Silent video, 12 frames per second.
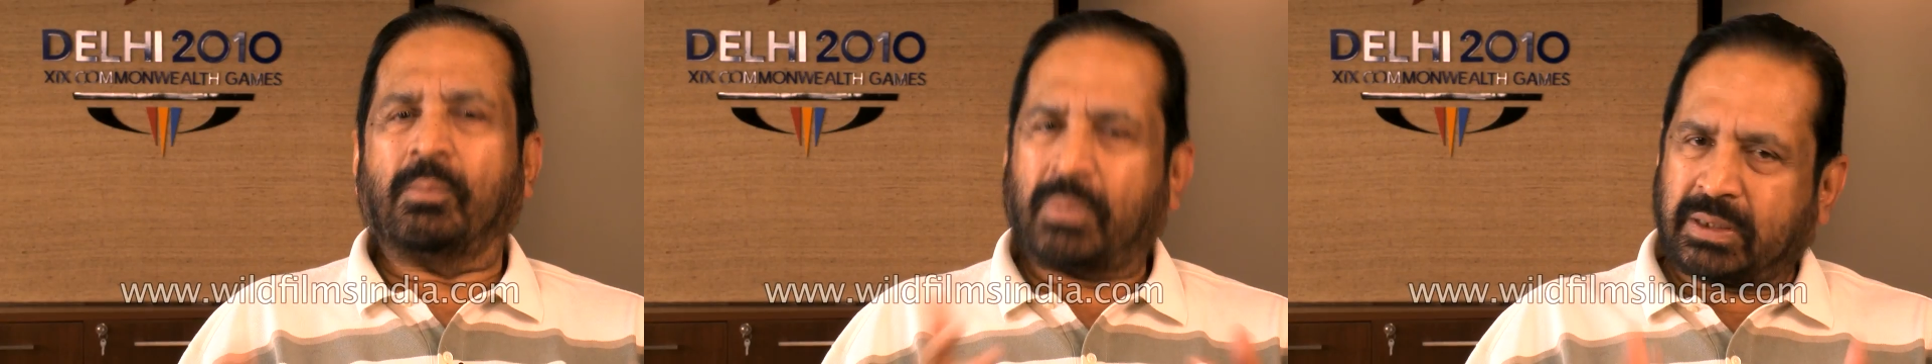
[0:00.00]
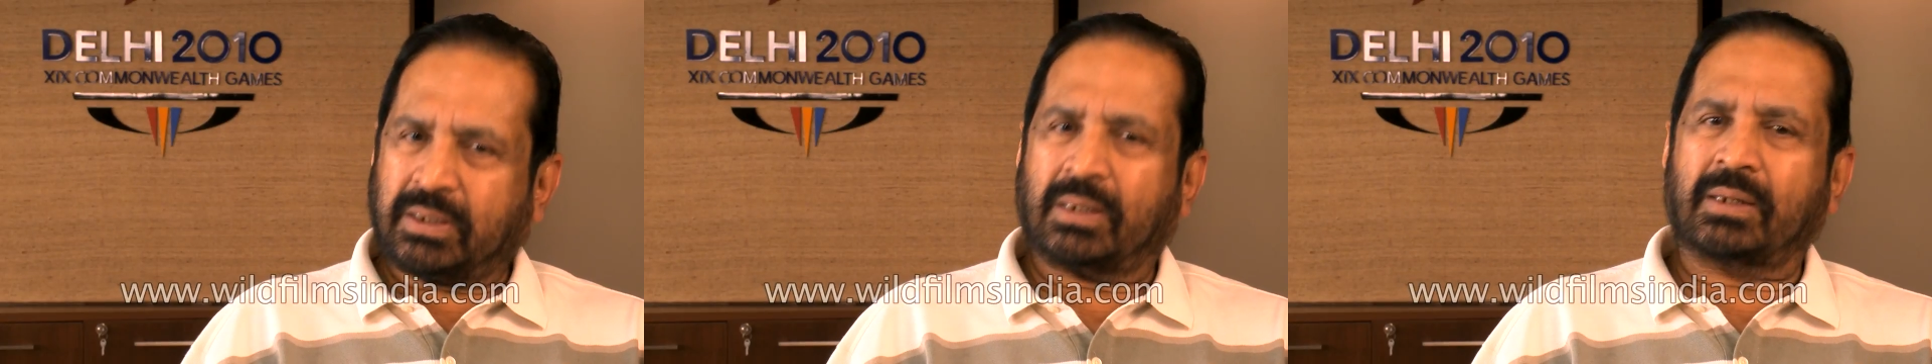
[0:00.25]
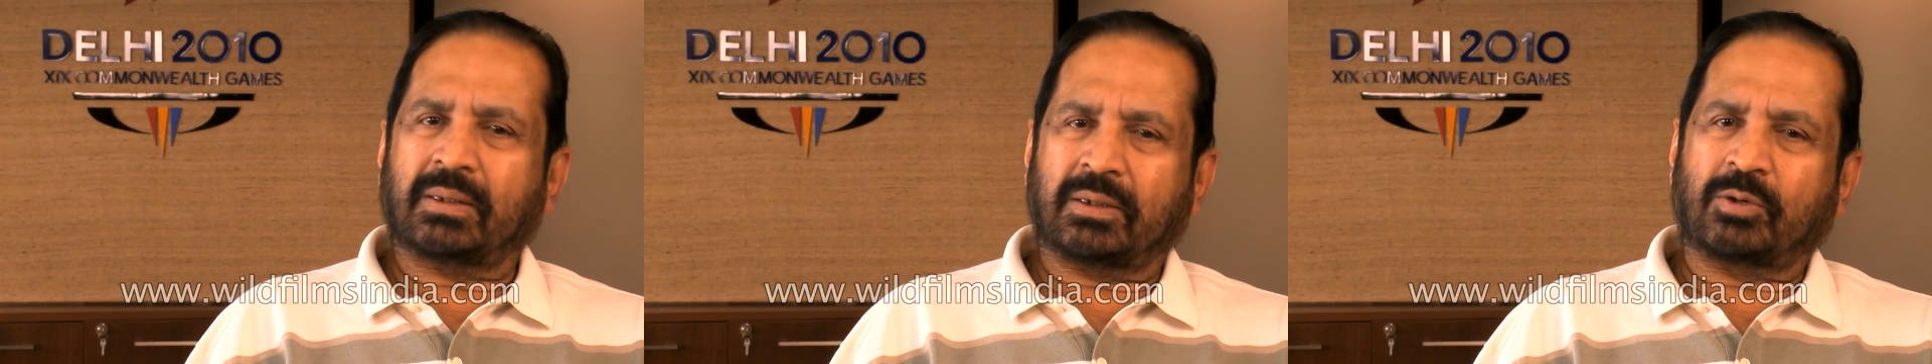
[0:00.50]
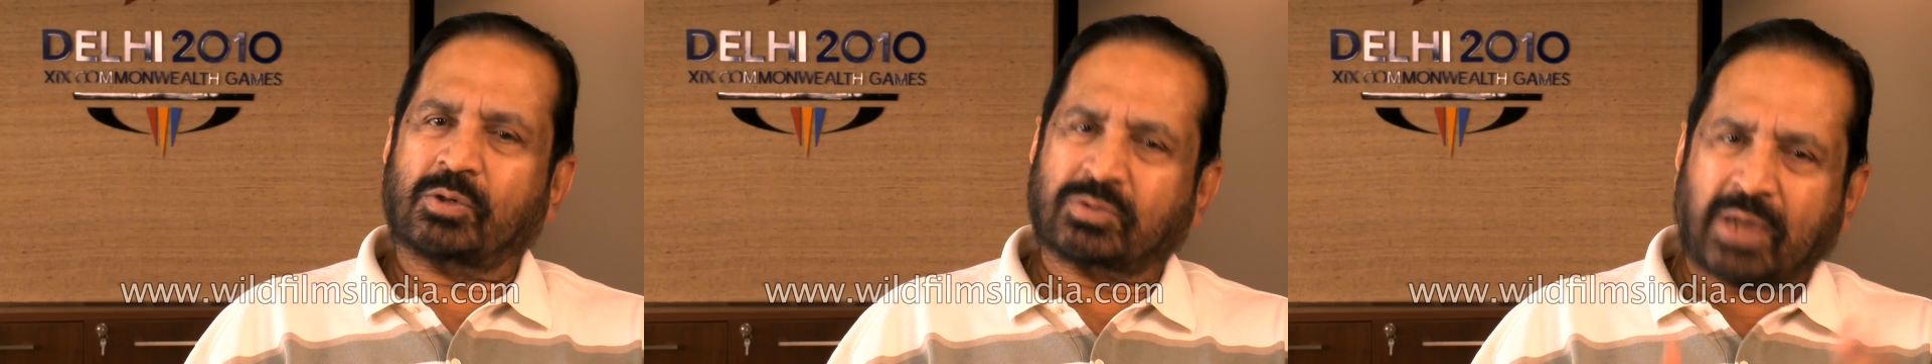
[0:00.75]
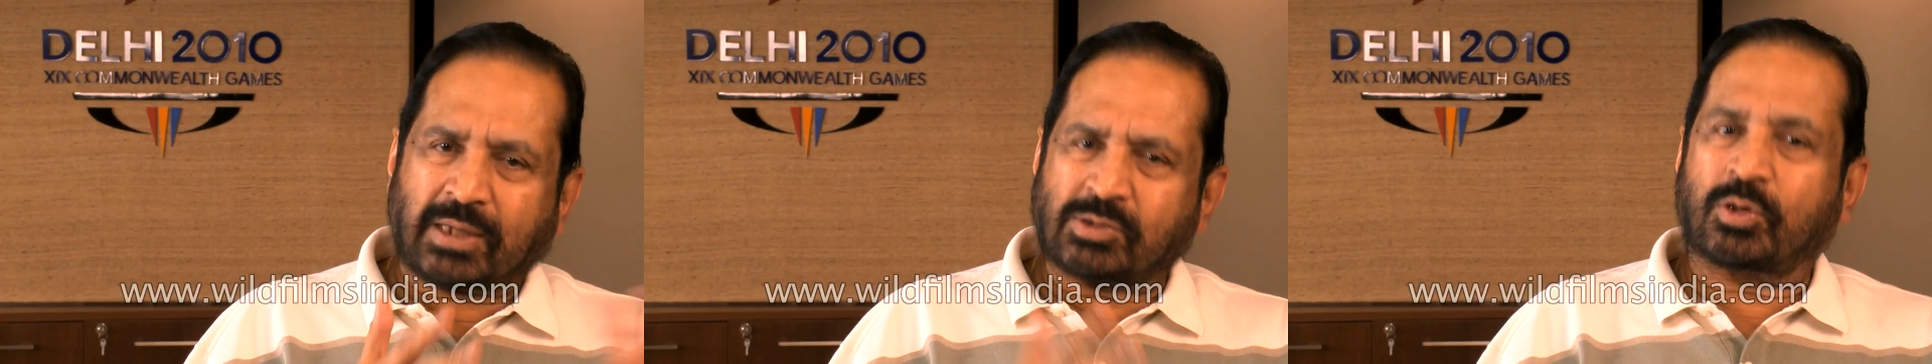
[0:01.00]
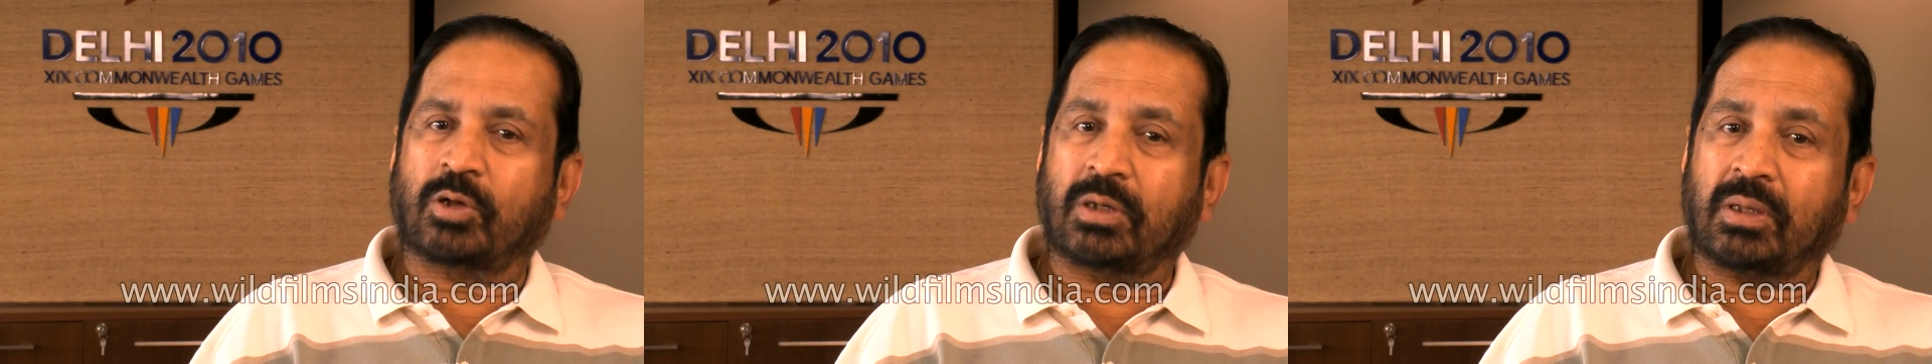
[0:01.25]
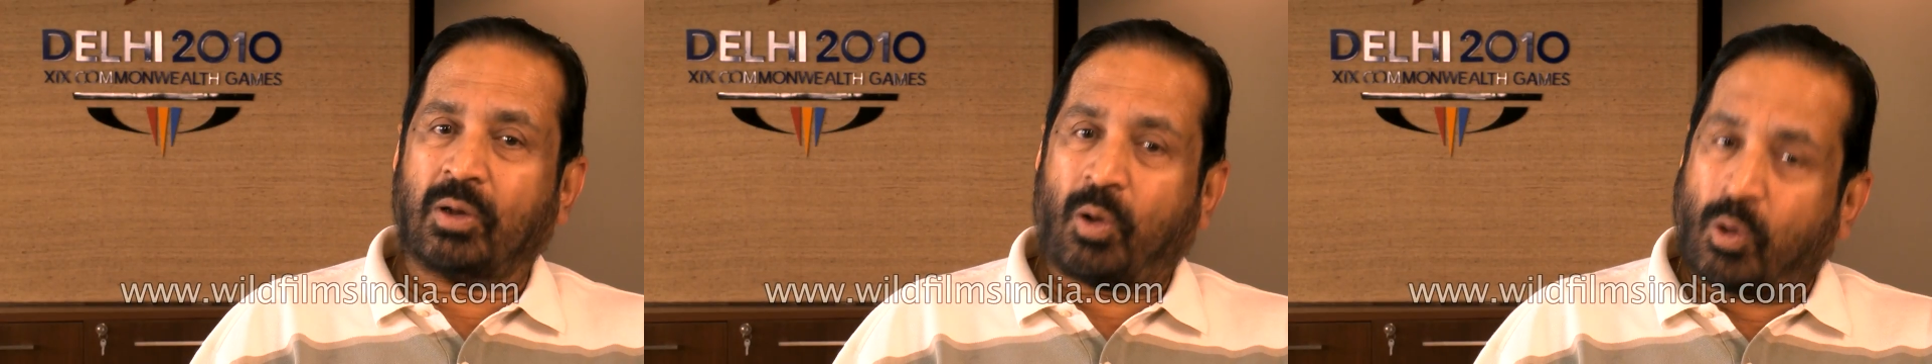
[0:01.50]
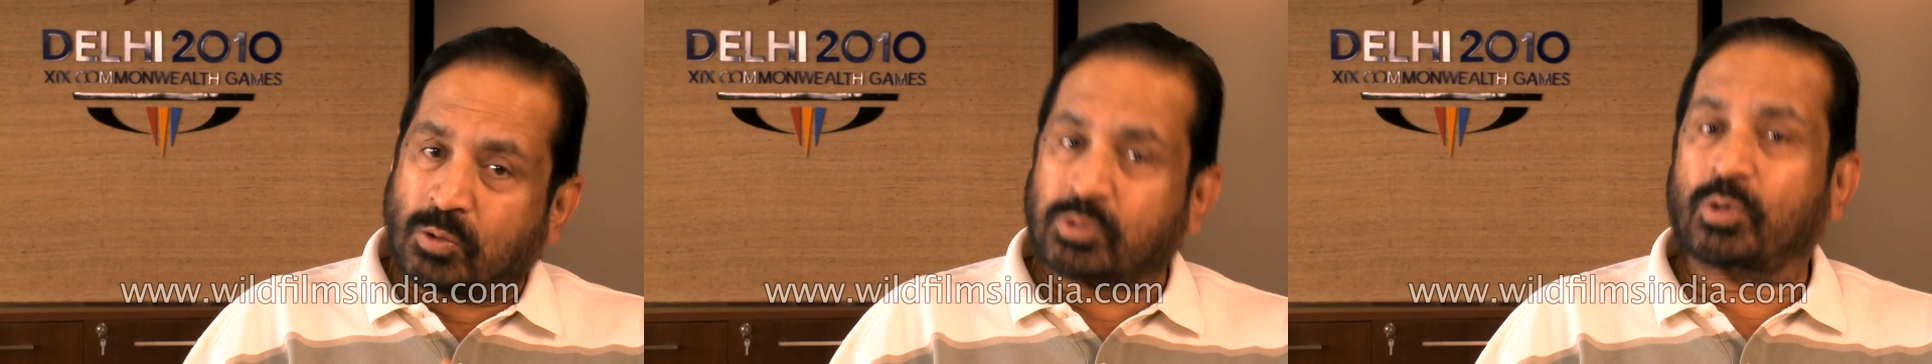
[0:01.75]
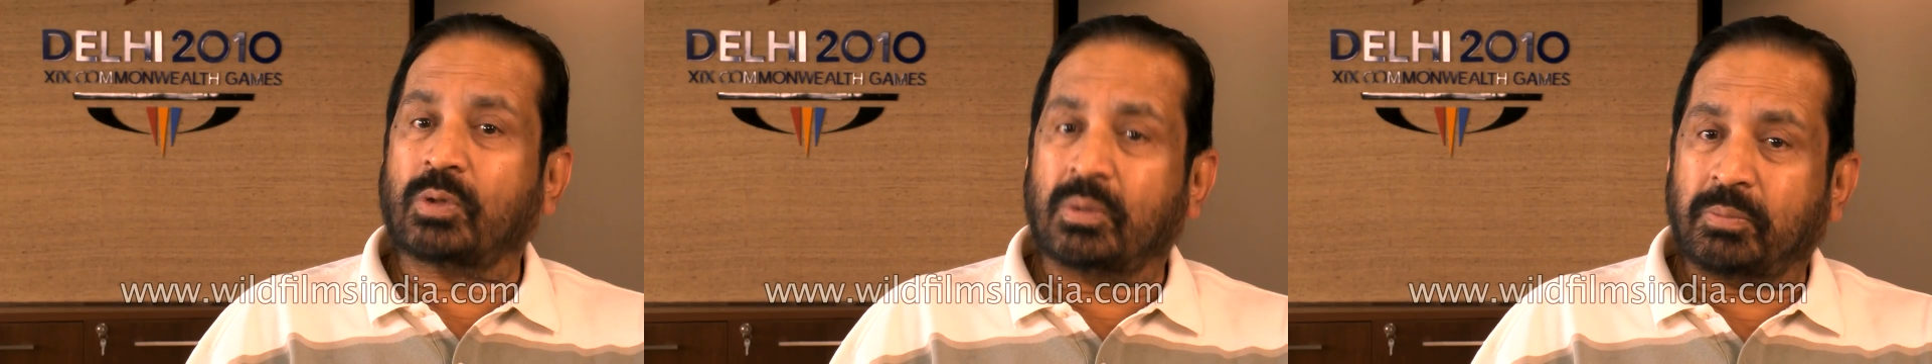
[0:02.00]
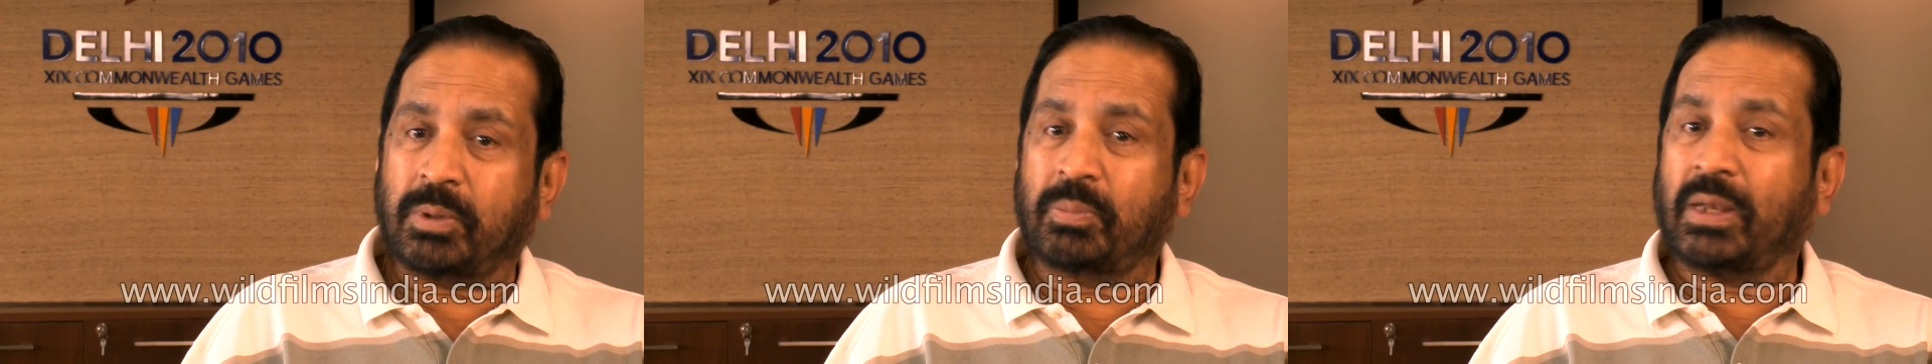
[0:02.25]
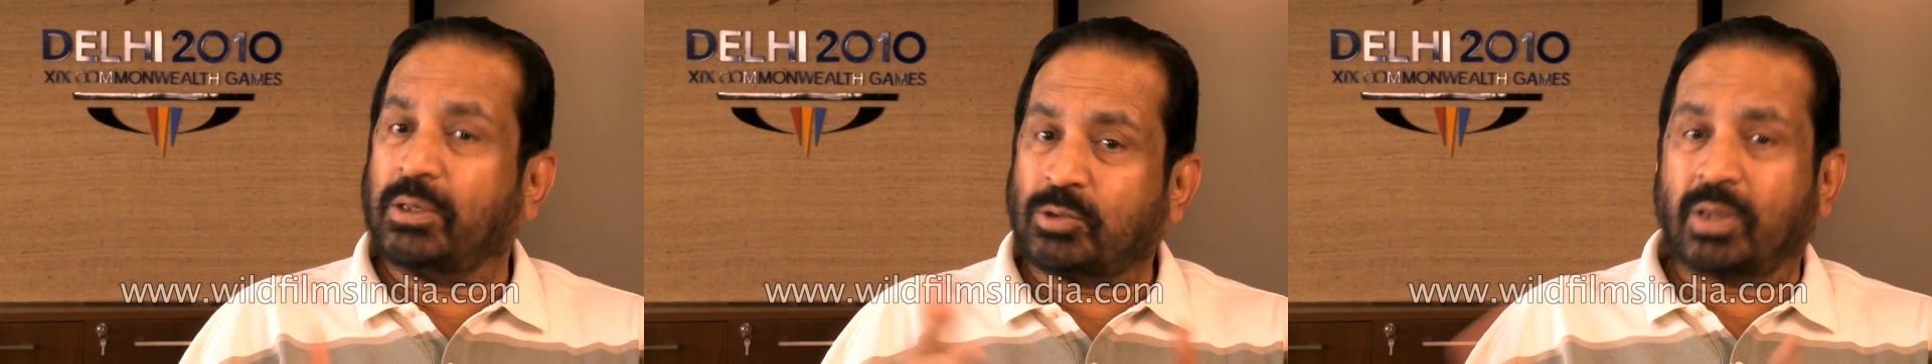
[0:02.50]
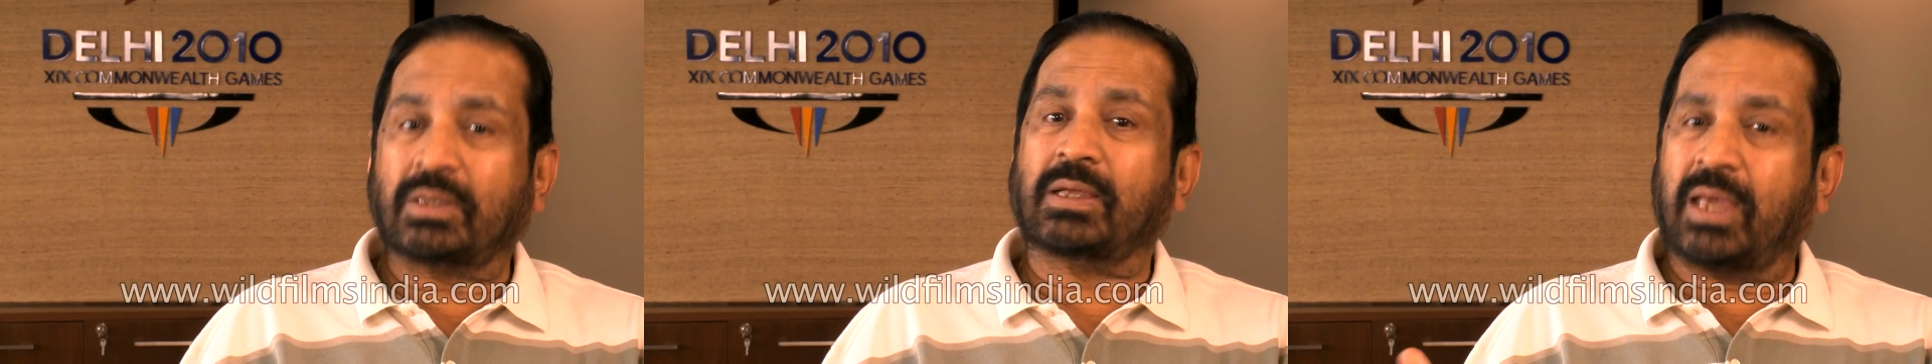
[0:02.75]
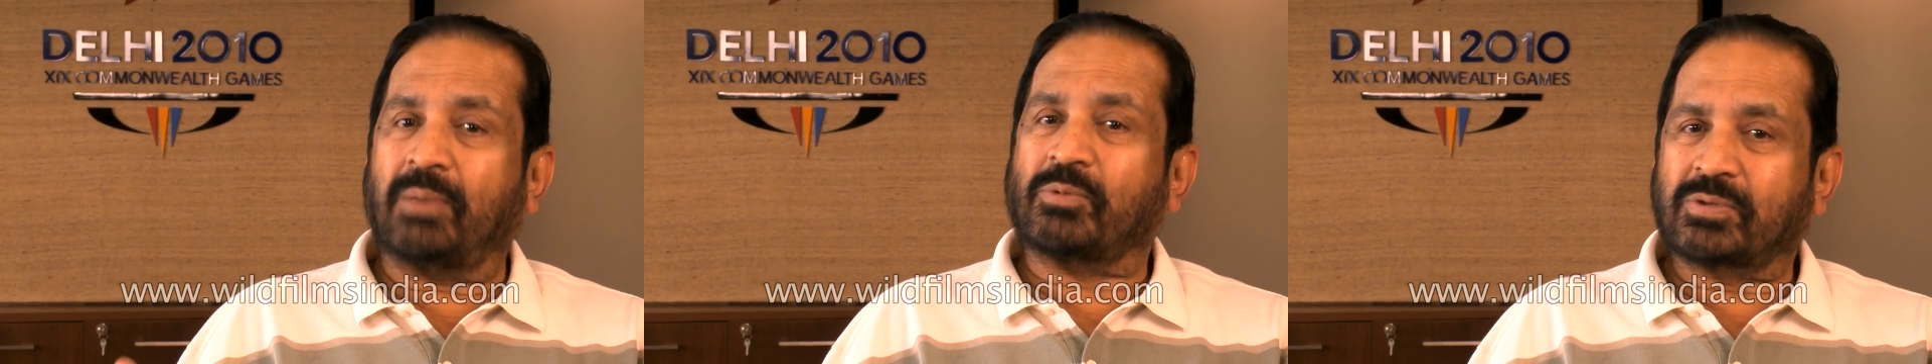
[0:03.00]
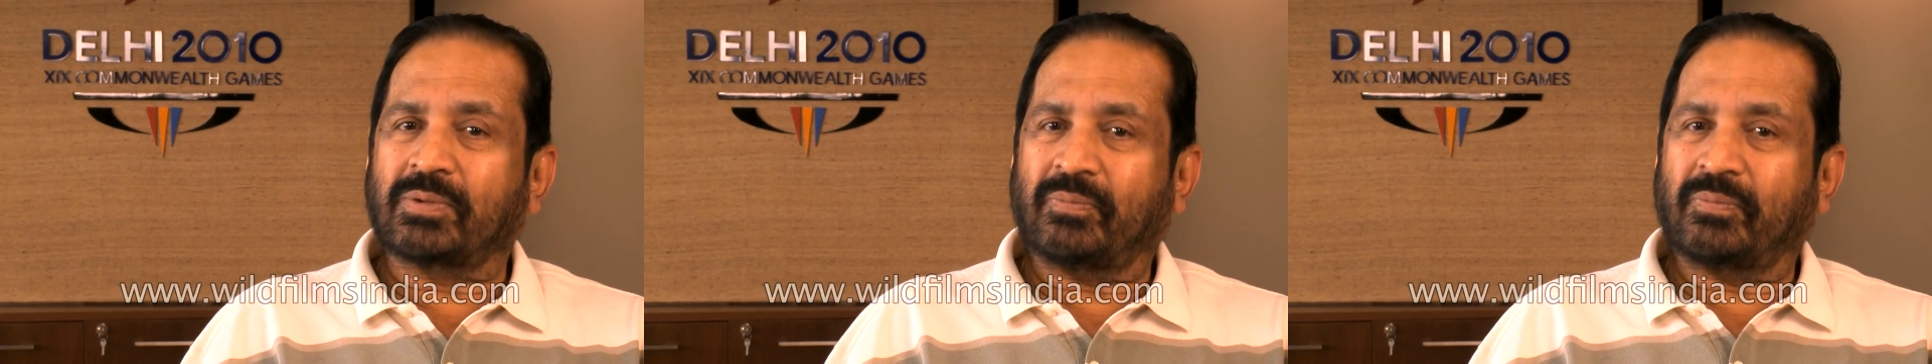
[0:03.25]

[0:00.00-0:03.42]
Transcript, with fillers: But here it was tight security, also people enjoy the games.